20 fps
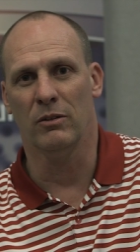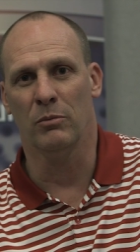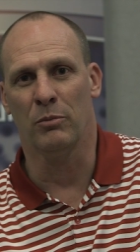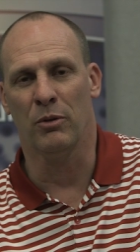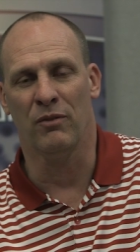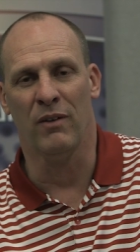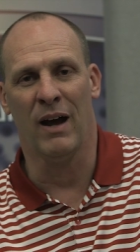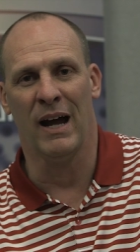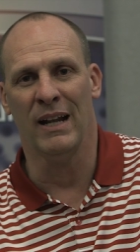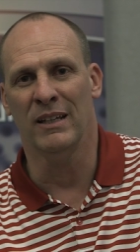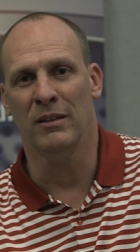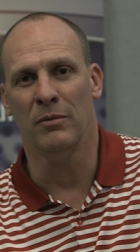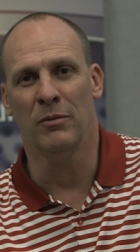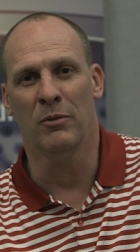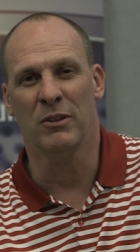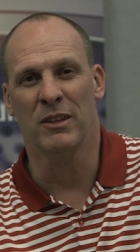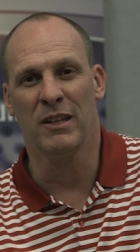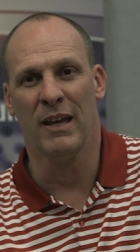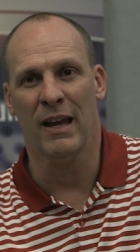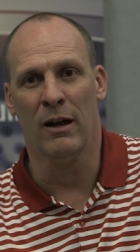providing them
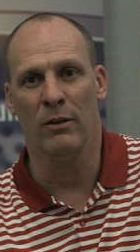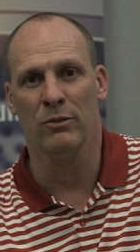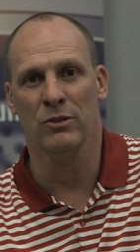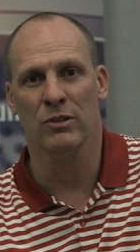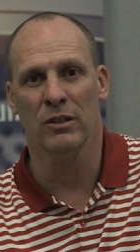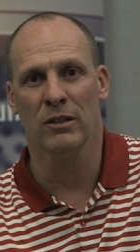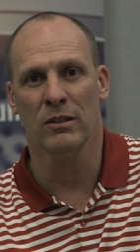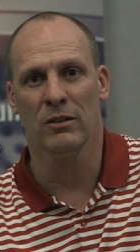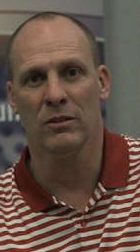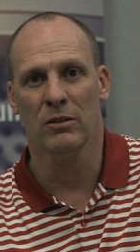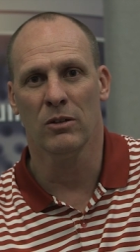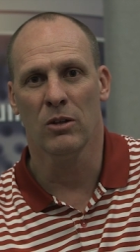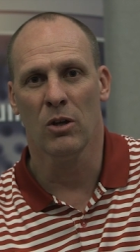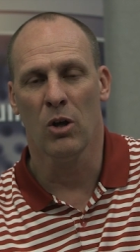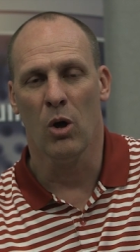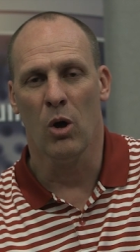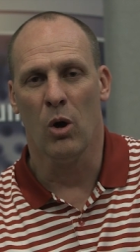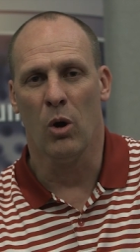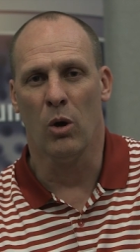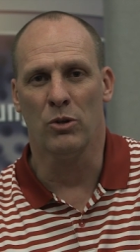with counseling
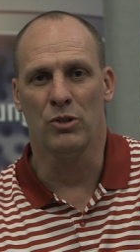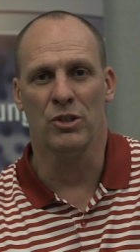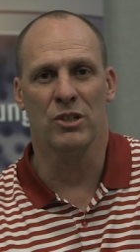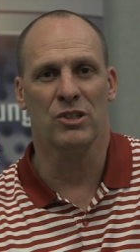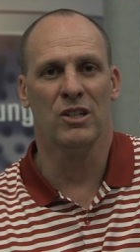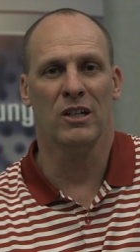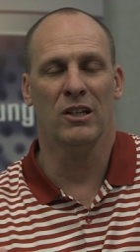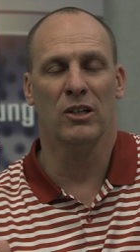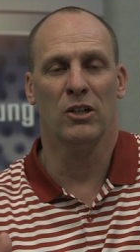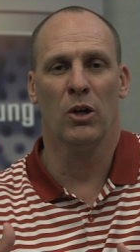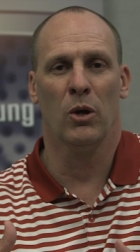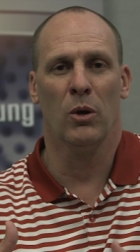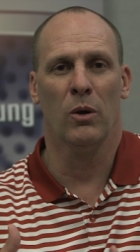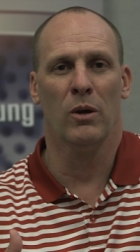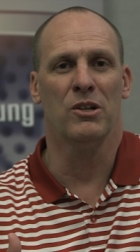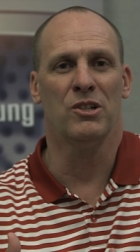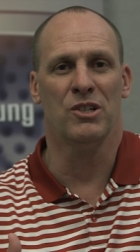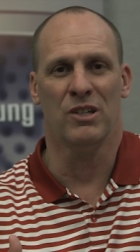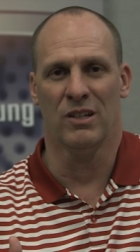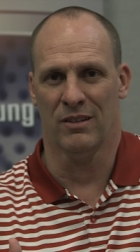or just
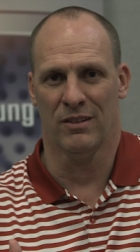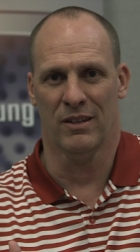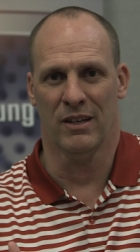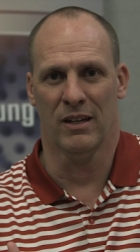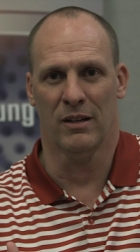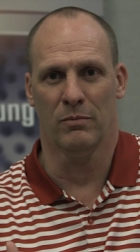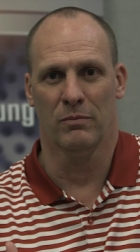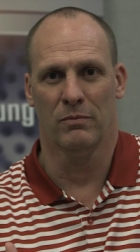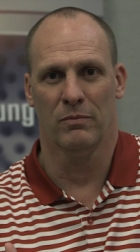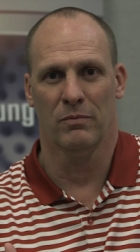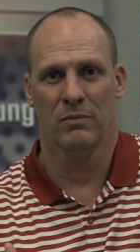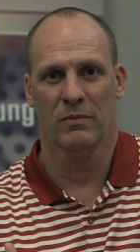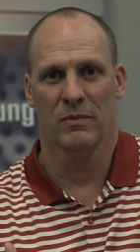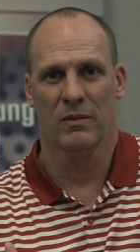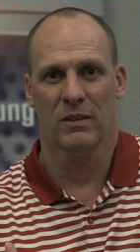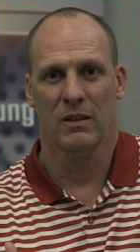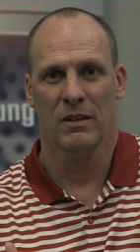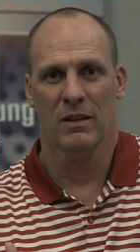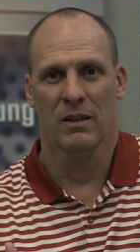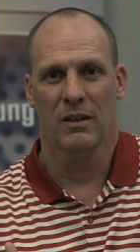encouraging
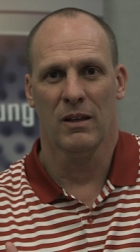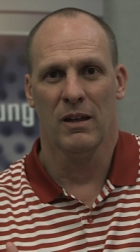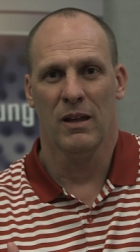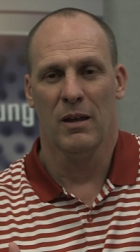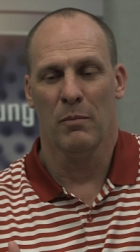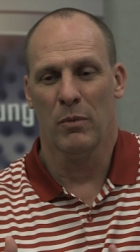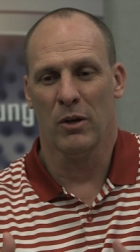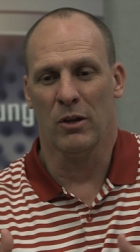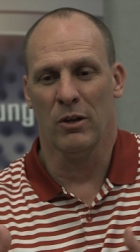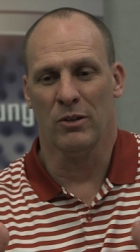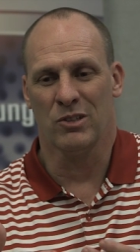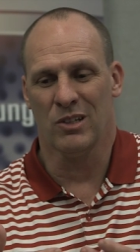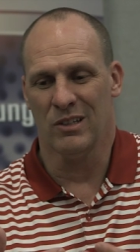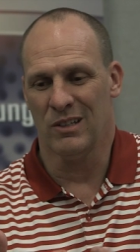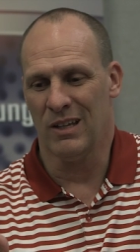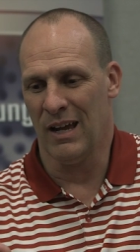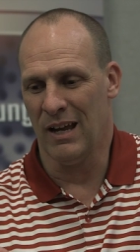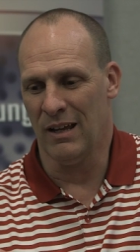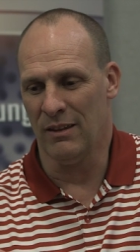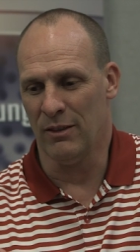them. Because
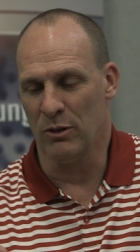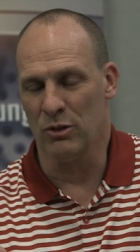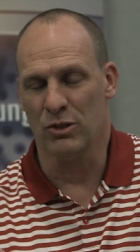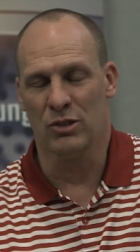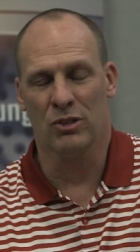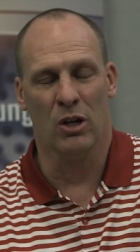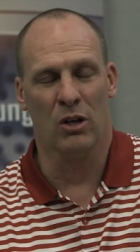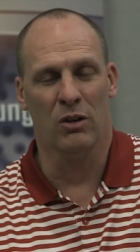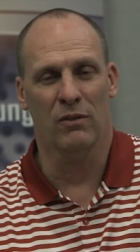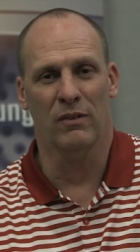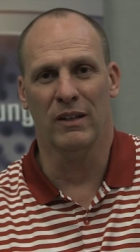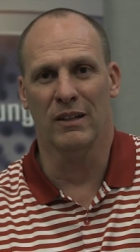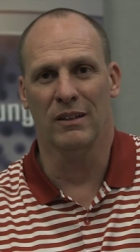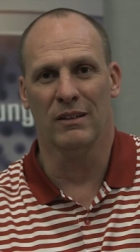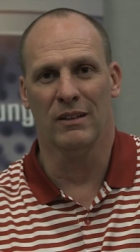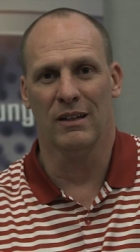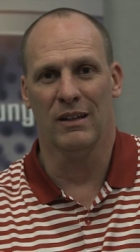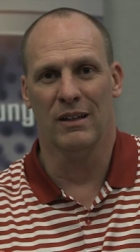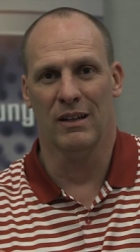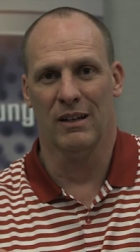today they're
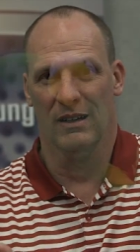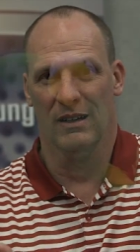serving